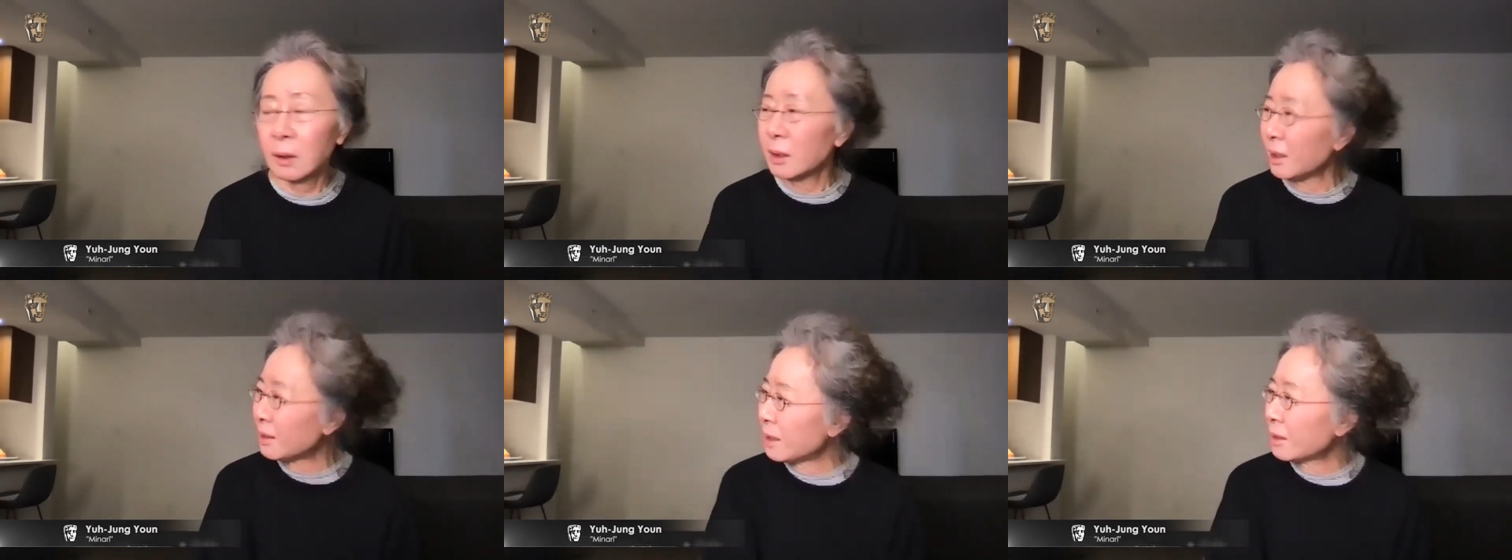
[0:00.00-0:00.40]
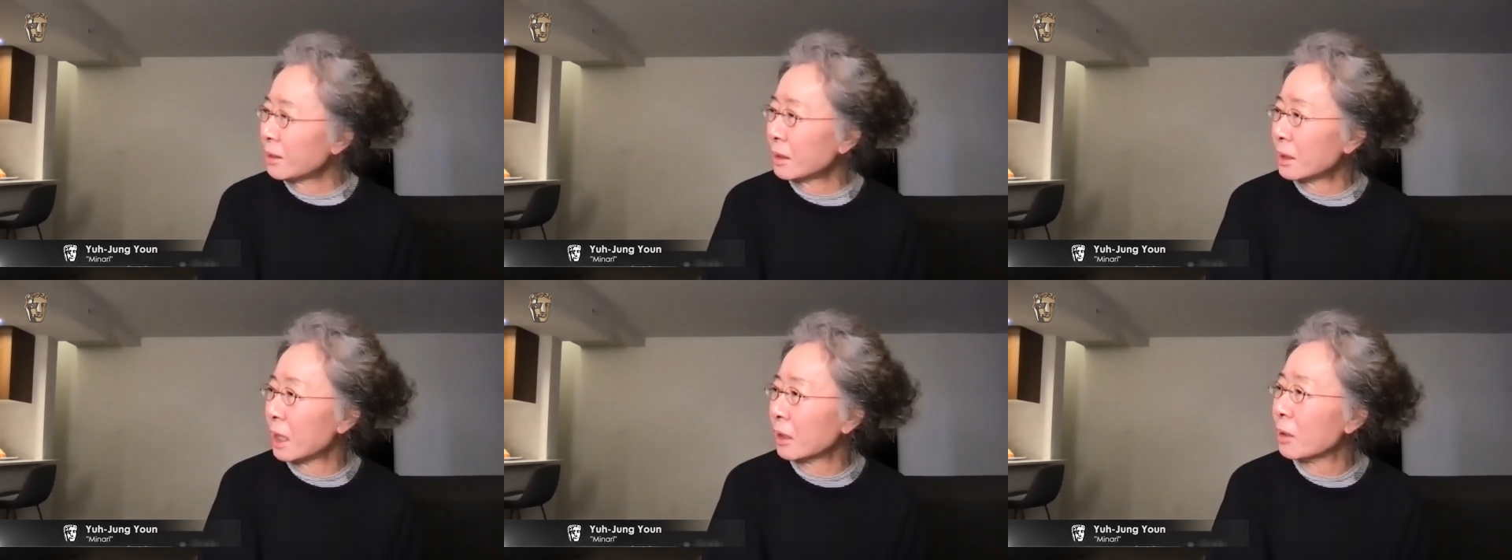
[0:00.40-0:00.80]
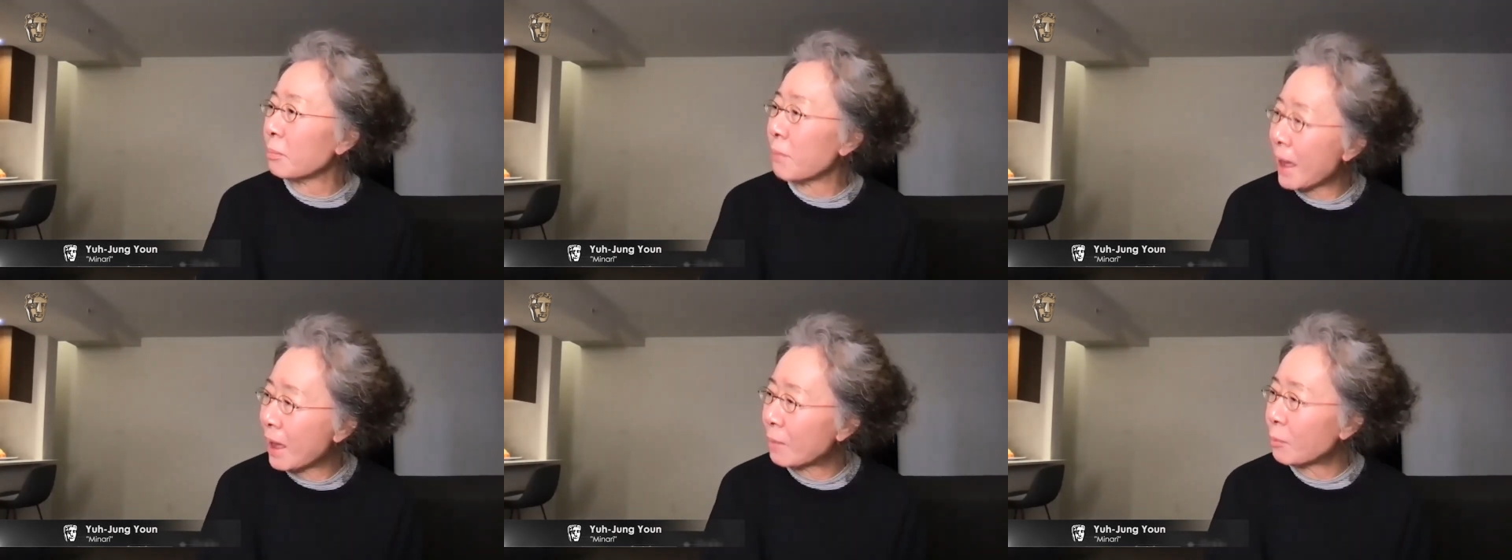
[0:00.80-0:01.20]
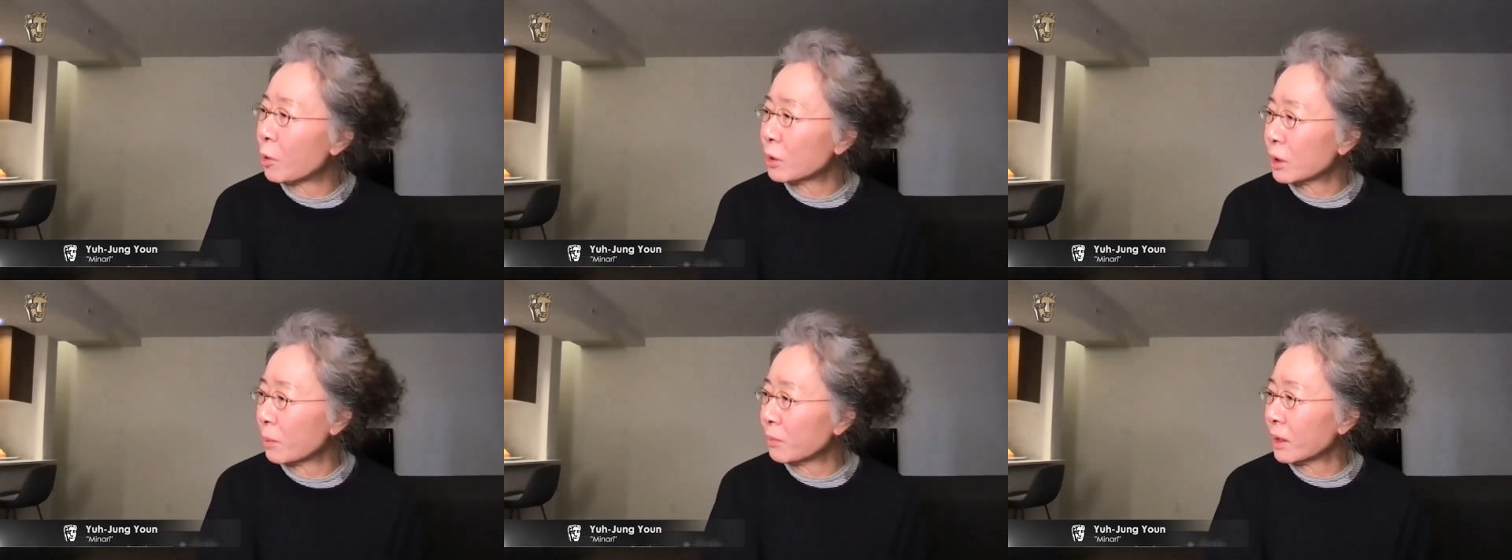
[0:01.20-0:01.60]
is it like a ma'am or
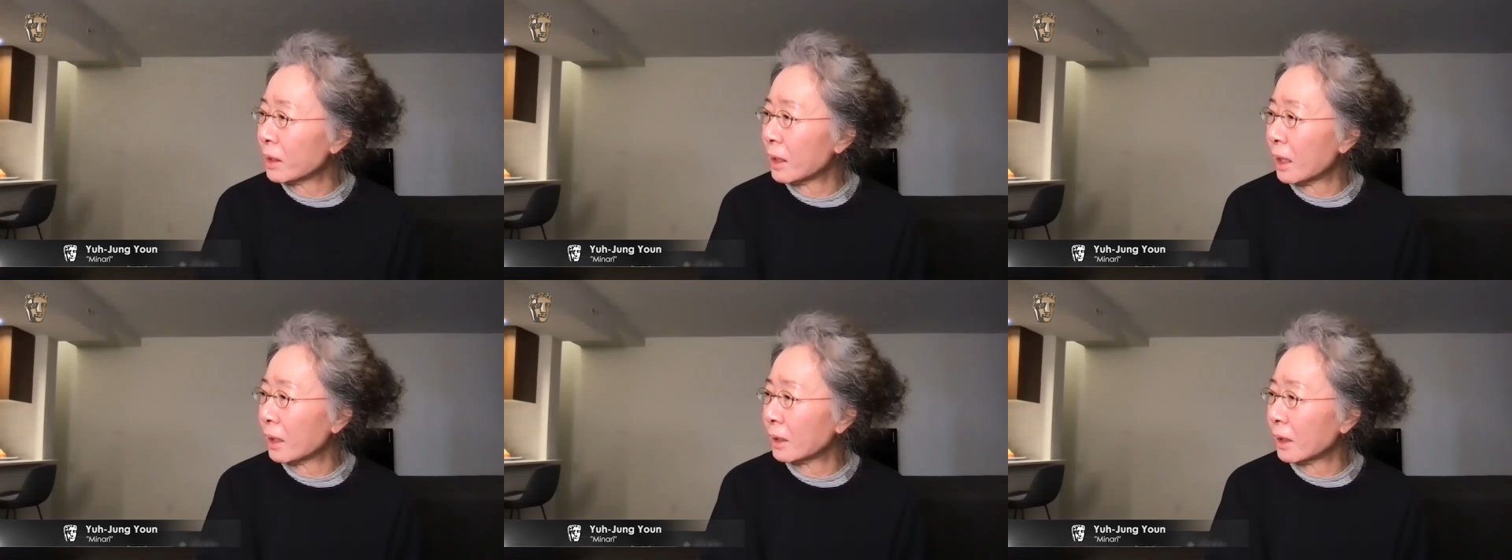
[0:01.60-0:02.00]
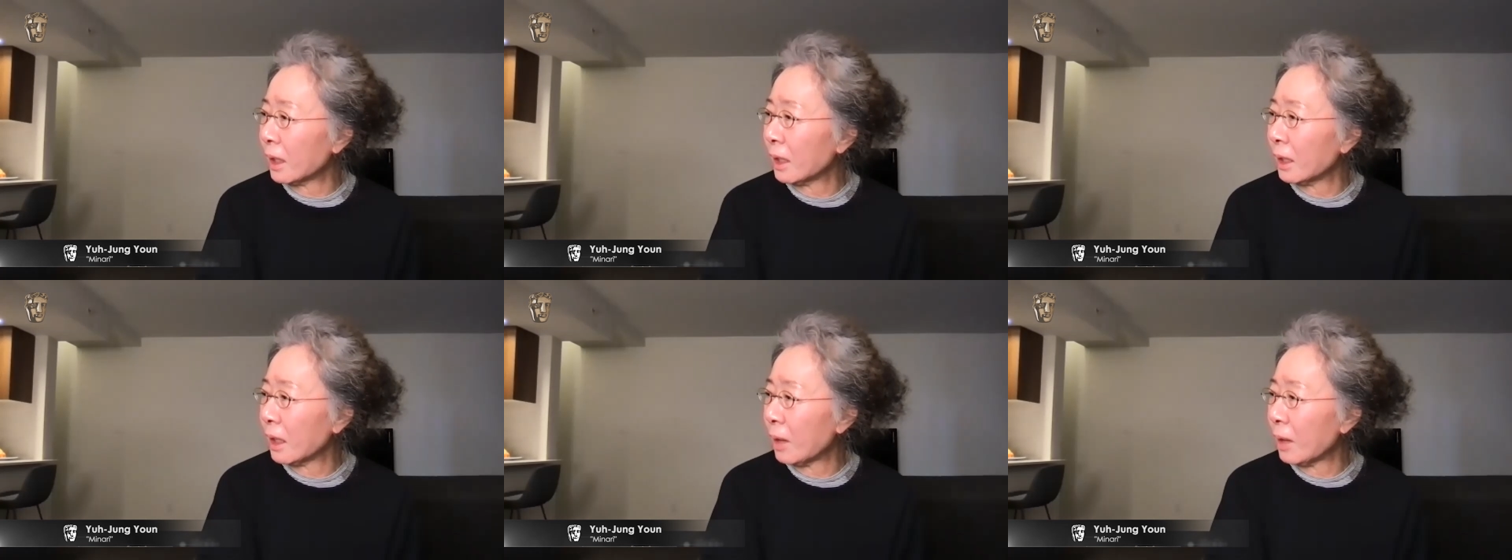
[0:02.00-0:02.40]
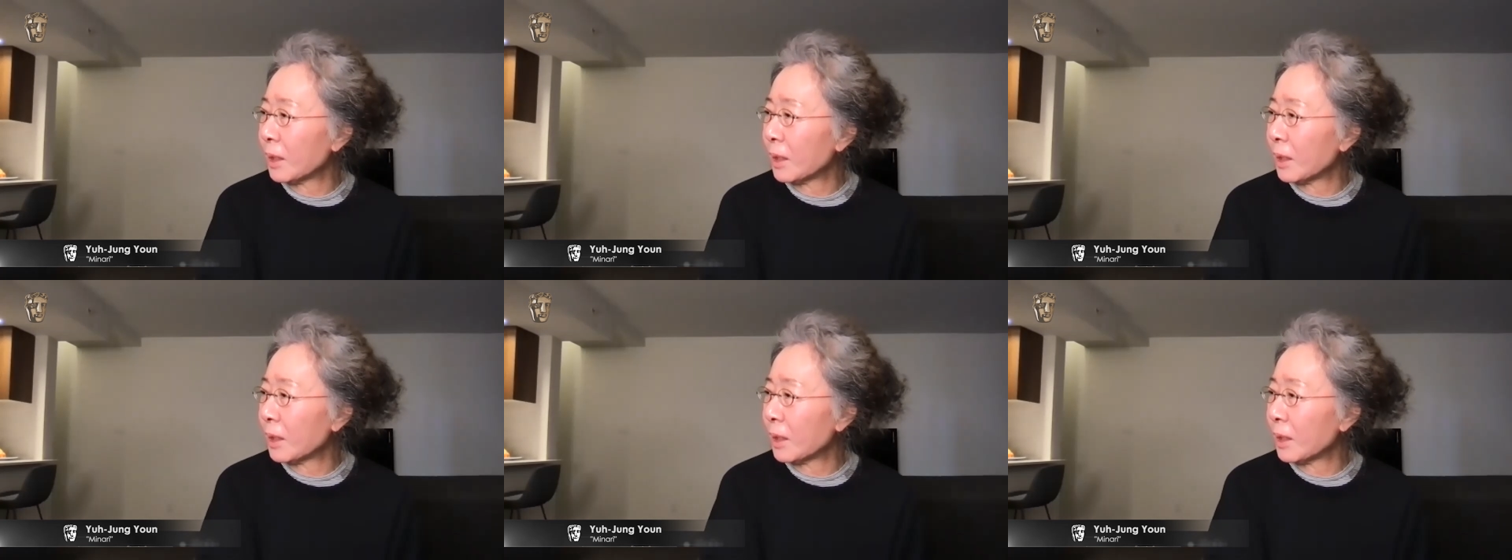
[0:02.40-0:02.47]
something like that?